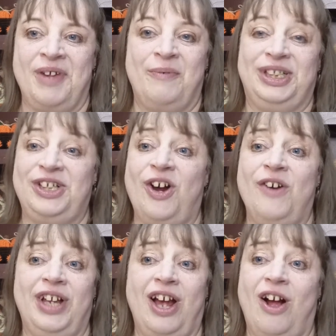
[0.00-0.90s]
Which
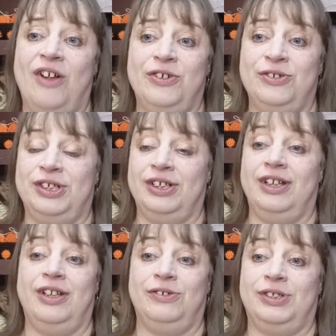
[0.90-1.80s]
hopefully all those
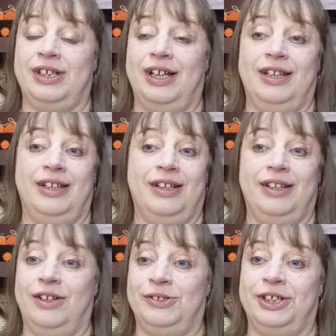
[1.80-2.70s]

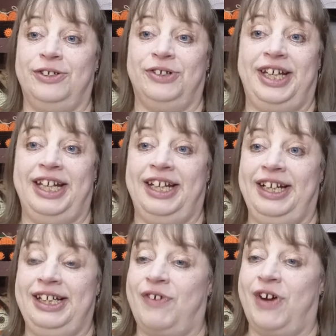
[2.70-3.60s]
little
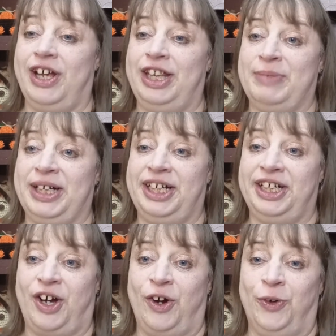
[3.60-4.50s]
kitties find them a
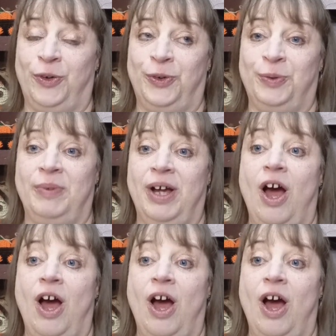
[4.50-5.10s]
good home.